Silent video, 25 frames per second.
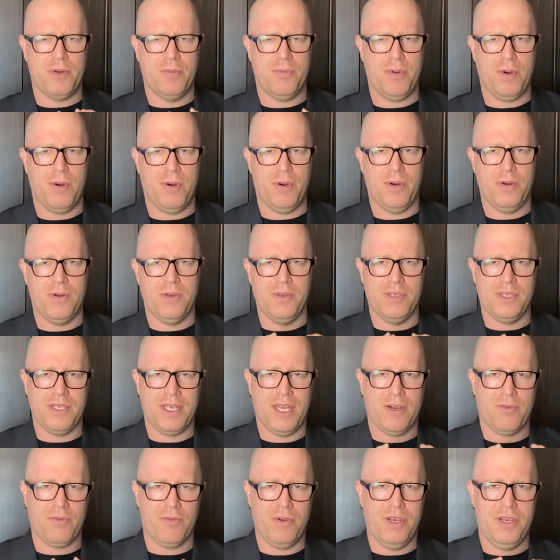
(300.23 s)
Burns,
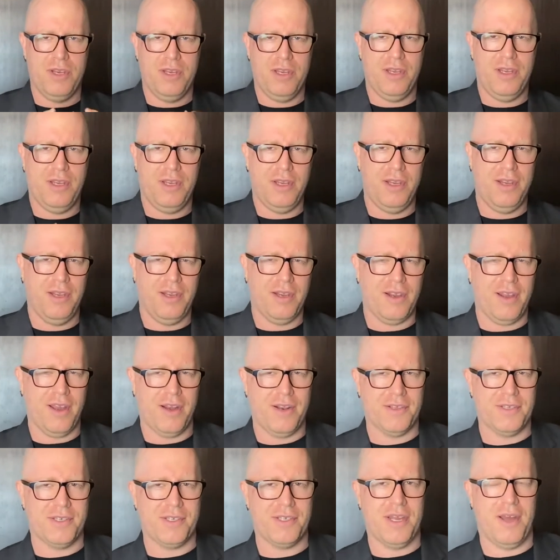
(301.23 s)
like ree-hee-hee kind of
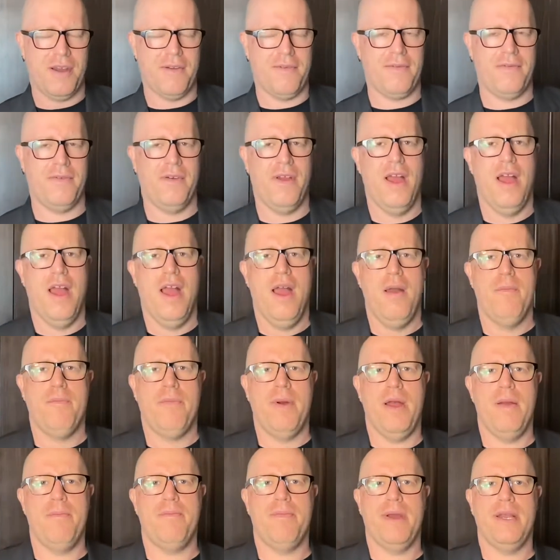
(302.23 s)
stuff,
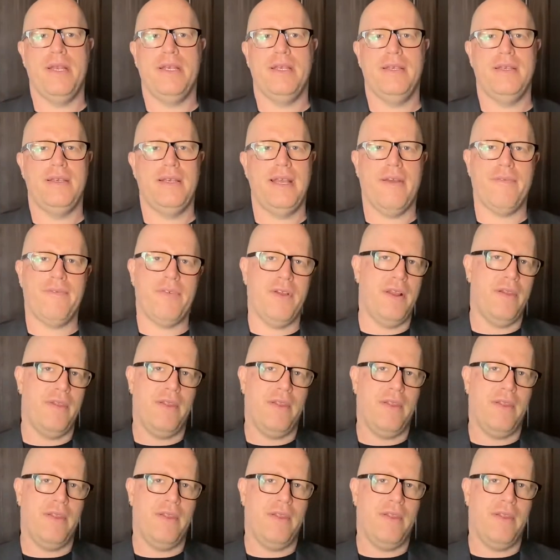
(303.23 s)
but definitely